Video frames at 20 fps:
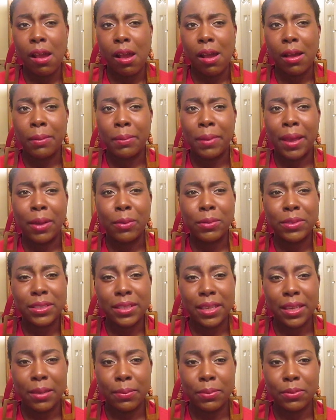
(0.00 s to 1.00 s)
I
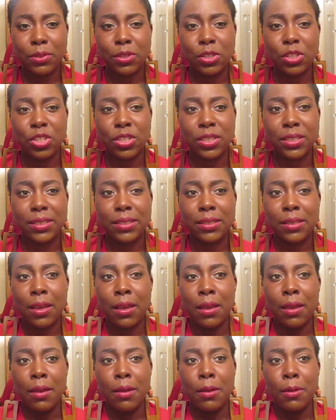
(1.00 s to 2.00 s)
was able to just
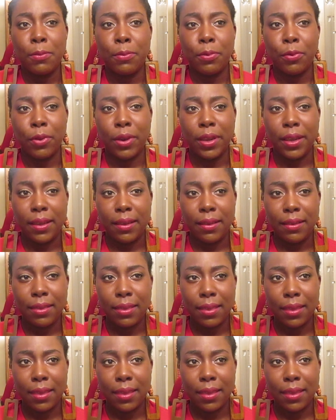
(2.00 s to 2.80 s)
breathe